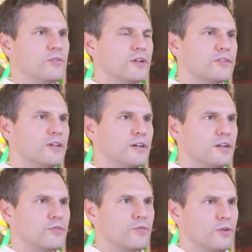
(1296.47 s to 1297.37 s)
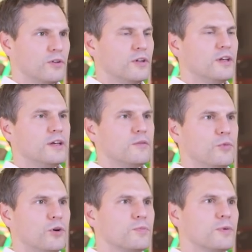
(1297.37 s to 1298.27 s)
That is all done
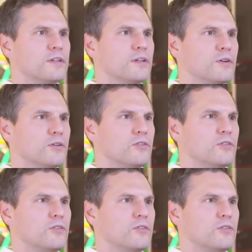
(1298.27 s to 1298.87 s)
from Moispart.